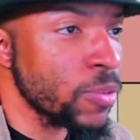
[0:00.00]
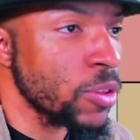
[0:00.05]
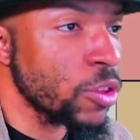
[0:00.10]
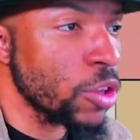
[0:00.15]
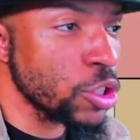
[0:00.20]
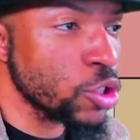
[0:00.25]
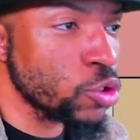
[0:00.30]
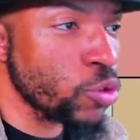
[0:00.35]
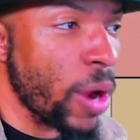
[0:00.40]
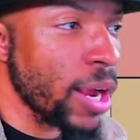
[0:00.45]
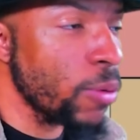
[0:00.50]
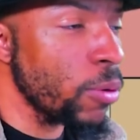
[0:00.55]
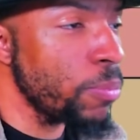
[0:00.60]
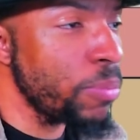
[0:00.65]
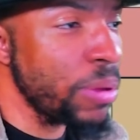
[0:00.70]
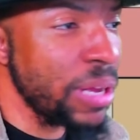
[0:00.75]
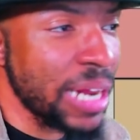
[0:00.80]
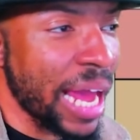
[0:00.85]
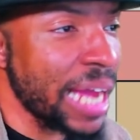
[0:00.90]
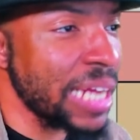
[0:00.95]
The Strike would
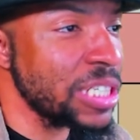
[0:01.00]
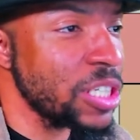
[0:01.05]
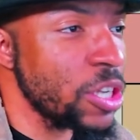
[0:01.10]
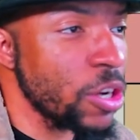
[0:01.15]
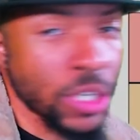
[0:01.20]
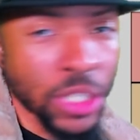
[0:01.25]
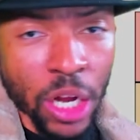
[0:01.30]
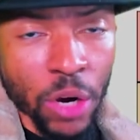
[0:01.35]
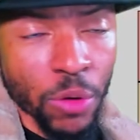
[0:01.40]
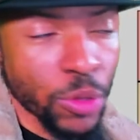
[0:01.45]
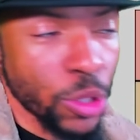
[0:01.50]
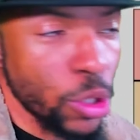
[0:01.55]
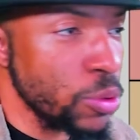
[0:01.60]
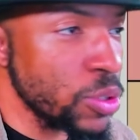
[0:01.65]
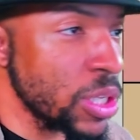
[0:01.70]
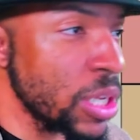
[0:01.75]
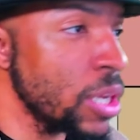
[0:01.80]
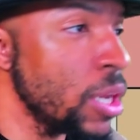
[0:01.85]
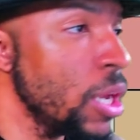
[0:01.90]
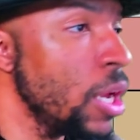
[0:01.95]
be an A tier because I don't use
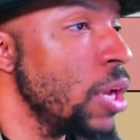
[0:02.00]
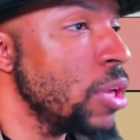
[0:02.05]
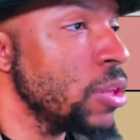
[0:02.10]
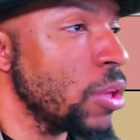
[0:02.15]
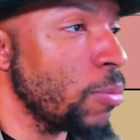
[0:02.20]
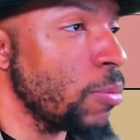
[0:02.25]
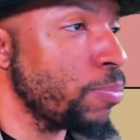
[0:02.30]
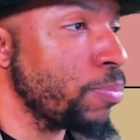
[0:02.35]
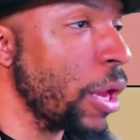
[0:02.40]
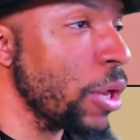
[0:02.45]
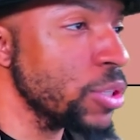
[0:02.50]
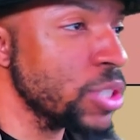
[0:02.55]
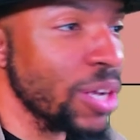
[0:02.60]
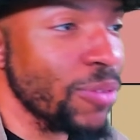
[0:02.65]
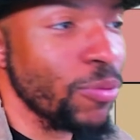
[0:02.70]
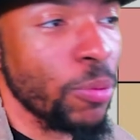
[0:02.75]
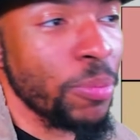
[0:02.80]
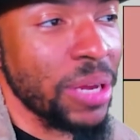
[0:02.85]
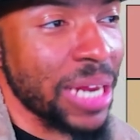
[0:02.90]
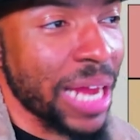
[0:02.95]
it. The Killer 7
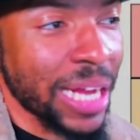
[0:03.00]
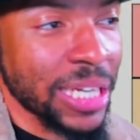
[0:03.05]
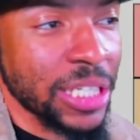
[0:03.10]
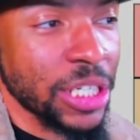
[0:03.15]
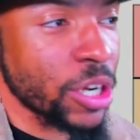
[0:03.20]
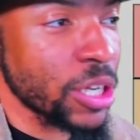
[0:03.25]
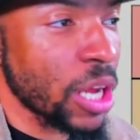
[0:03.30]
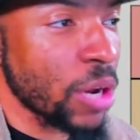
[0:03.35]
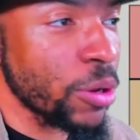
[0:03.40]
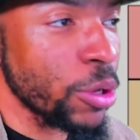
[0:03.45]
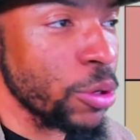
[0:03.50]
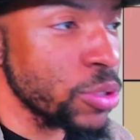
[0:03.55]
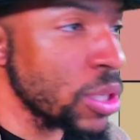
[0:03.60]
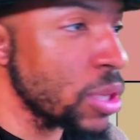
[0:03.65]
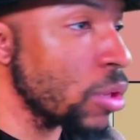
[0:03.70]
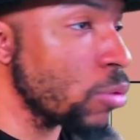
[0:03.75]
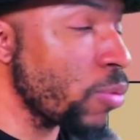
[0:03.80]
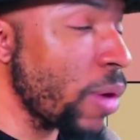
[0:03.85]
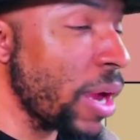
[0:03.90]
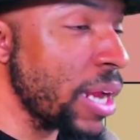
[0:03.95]
would be an A tier because I don't use it.
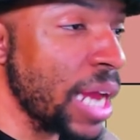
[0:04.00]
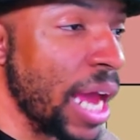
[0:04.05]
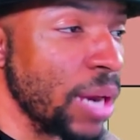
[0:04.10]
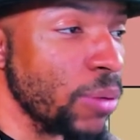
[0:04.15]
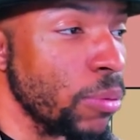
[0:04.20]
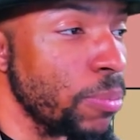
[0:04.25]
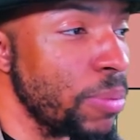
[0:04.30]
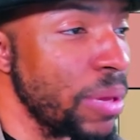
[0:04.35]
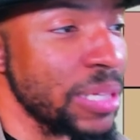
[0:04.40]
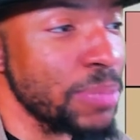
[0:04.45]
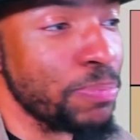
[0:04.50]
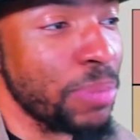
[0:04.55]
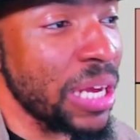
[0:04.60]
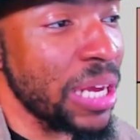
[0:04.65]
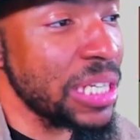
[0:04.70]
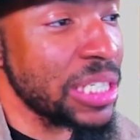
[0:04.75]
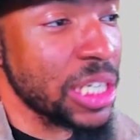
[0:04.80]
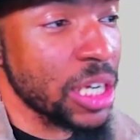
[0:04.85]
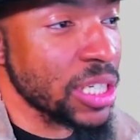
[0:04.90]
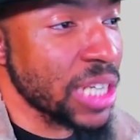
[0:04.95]
The Red 9 would be in B
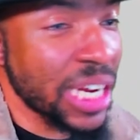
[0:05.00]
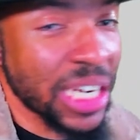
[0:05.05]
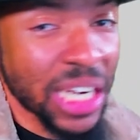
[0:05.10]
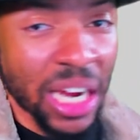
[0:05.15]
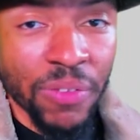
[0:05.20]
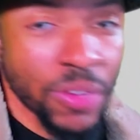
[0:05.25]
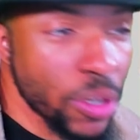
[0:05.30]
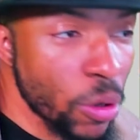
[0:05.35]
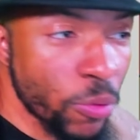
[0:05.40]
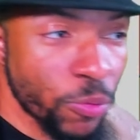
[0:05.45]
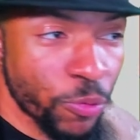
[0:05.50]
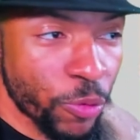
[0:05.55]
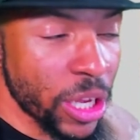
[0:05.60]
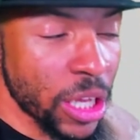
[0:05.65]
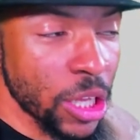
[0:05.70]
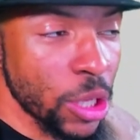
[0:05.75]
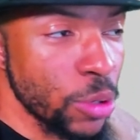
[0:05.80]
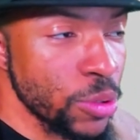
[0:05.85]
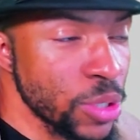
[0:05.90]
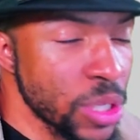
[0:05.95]
tier because I definitely don't freaking
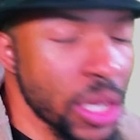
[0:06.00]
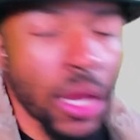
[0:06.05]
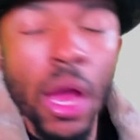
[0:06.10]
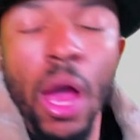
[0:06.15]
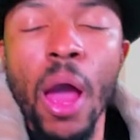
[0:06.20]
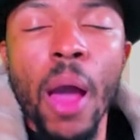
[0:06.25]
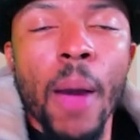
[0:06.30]
use it.